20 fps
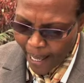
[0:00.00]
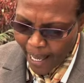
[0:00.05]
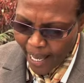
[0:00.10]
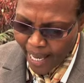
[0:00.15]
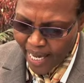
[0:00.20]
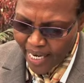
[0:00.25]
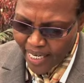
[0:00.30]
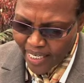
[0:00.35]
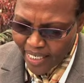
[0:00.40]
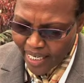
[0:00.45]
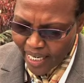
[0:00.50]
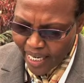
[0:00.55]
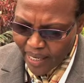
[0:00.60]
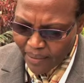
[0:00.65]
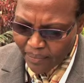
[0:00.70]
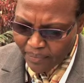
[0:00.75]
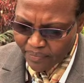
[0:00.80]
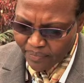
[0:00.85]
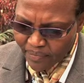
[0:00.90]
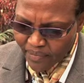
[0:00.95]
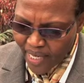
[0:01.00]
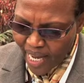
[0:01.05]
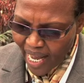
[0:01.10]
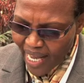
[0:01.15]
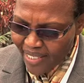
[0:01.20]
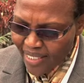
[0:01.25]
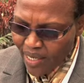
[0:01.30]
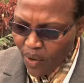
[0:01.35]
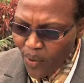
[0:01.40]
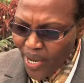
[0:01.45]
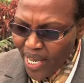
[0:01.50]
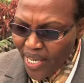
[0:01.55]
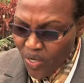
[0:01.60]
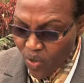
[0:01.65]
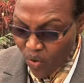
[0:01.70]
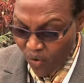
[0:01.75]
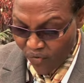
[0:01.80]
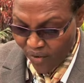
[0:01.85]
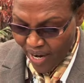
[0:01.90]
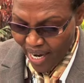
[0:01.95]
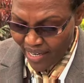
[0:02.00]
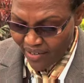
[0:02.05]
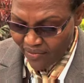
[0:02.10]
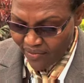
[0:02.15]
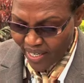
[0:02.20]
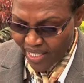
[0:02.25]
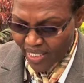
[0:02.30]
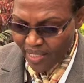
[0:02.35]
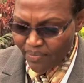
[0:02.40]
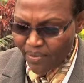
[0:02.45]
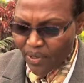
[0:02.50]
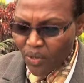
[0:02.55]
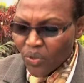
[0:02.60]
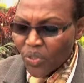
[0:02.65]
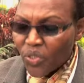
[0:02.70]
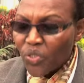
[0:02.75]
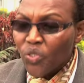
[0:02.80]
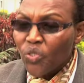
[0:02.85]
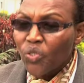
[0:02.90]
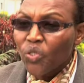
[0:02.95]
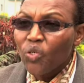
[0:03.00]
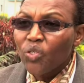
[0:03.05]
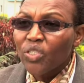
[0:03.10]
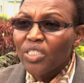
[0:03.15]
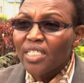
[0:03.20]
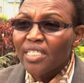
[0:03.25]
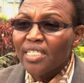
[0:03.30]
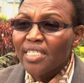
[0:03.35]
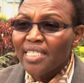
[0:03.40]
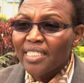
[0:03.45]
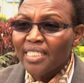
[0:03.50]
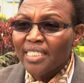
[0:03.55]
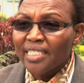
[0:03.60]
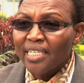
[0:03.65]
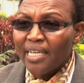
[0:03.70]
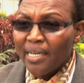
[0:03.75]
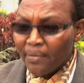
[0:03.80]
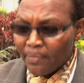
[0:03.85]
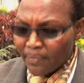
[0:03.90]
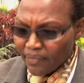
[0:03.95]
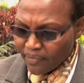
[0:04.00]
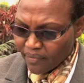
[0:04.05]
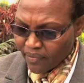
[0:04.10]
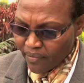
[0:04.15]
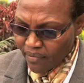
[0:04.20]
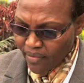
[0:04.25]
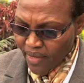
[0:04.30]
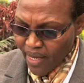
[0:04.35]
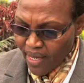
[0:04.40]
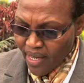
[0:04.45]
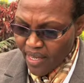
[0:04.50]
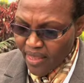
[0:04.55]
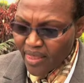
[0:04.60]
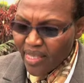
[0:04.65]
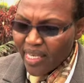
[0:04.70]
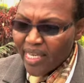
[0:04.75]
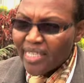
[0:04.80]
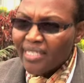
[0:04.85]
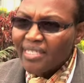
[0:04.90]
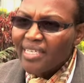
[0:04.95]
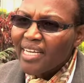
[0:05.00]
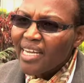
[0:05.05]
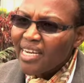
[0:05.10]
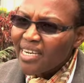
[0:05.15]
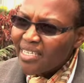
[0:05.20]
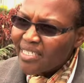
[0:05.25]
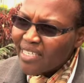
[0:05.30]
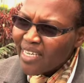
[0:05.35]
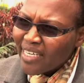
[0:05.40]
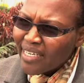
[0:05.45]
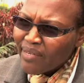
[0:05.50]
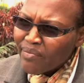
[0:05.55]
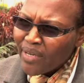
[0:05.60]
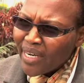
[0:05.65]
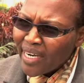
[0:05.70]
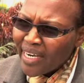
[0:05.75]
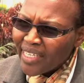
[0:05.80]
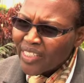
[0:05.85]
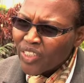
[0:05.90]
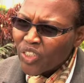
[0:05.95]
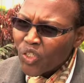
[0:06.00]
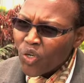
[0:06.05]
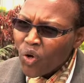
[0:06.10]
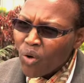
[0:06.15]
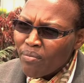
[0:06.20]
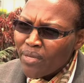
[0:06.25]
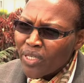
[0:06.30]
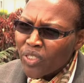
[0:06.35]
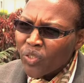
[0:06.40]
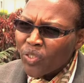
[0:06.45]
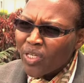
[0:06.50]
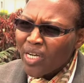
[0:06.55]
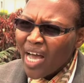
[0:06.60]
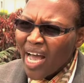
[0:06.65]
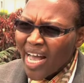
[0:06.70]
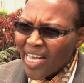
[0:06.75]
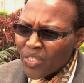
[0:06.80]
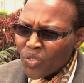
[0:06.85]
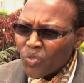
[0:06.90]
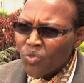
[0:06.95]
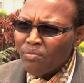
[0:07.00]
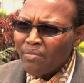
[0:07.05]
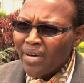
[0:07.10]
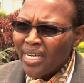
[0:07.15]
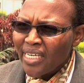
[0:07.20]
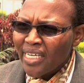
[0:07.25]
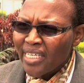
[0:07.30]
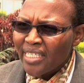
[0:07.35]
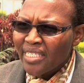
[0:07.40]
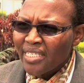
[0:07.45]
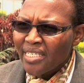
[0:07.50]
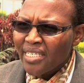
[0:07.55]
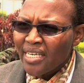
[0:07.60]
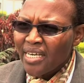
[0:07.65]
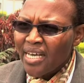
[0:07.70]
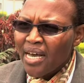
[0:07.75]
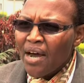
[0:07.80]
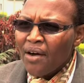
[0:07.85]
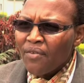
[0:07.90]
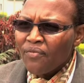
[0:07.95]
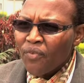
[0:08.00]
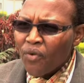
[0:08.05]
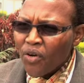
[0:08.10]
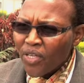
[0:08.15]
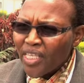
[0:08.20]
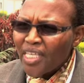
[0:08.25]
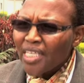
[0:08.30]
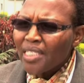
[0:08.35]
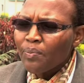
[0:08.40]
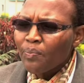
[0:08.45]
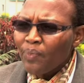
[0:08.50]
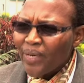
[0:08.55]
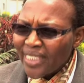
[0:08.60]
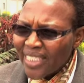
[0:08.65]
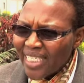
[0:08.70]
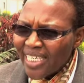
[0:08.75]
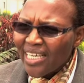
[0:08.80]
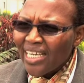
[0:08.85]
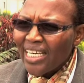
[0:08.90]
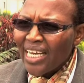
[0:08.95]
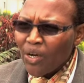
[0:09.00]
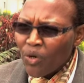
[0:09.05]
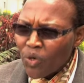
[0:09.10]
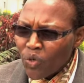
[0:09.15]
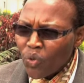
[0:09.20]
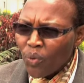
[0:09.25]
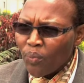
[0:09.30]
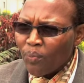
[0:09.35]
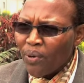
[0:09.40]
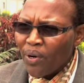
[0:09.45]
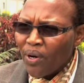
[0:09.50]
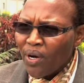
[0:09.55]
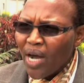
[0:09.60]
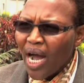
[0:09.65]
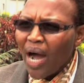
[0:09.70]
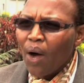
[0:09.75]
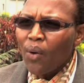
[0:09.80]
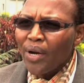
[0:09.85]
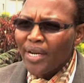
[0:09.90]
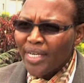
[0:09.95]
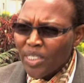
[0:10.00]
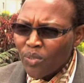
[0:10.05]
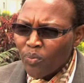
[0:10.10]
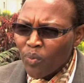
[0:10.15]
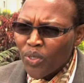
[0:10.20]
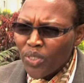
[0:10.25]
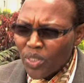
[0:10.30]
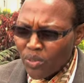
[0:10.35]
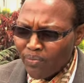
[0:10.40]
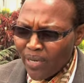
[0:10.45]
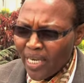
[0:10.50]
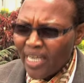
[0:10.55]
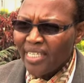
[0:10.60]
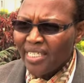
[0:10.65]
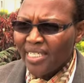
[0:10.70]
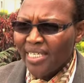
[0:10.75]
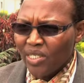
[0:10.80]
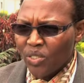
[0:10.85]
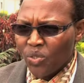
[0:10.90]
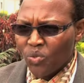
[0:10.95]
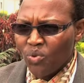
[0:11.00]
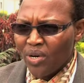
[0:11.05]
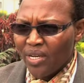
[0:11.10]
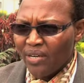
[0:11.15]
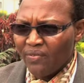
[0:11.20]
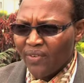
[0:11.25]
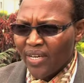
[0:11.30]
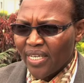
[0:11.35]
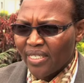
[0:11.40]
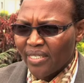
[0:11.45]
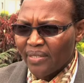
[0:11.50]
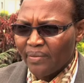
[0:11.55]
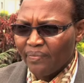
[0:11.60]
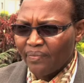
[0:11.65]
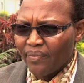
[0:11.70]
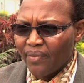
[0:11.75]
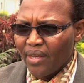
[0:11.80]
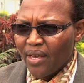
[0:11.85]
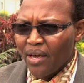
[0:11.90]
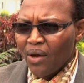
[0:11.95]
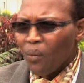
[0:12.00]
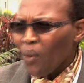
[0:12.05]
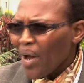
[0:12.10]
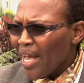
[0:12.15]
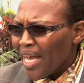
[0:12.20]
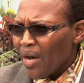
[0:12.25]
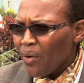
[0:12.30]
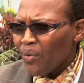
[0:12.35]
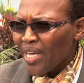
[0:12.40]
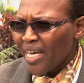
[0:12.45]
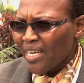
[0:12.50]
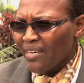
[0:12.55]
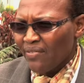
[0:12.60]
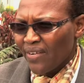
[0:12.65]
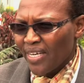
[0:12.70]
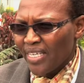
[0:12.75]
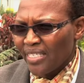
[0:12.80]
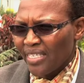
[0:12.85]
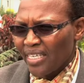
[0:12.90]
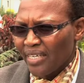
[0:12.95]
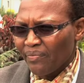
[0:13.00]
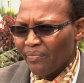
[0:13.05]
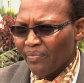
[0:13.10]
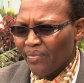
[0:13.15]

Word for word: And um, as a way of advice, because you notice that um, the Salaries and Remuneration Commission has two mandates. For this particular group, our responsibility is to advise. Why are we advising?